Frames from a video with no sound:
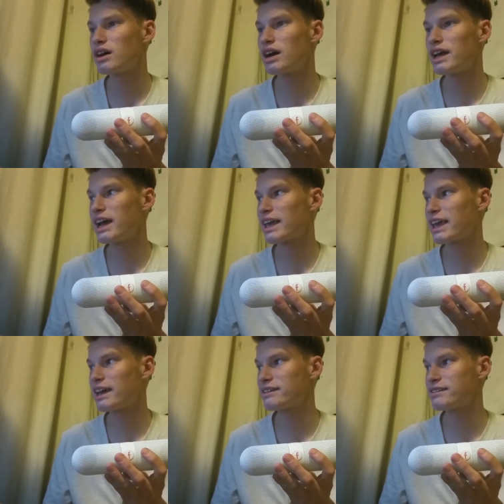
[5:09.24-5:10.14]
I
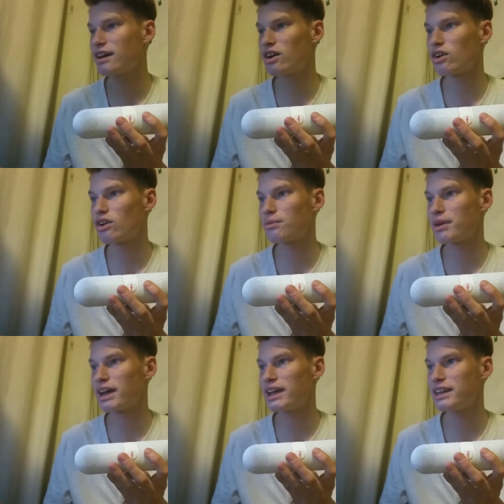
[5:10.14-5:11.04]
can't tell
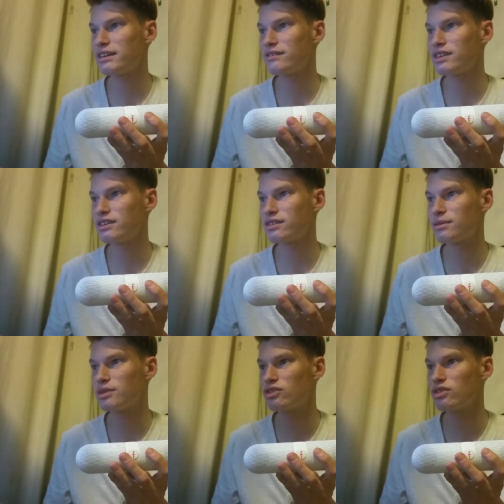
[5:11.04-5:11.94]
by any of these
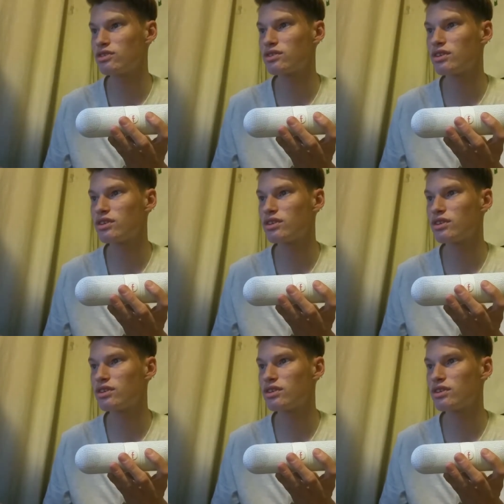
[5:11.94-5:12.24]
images.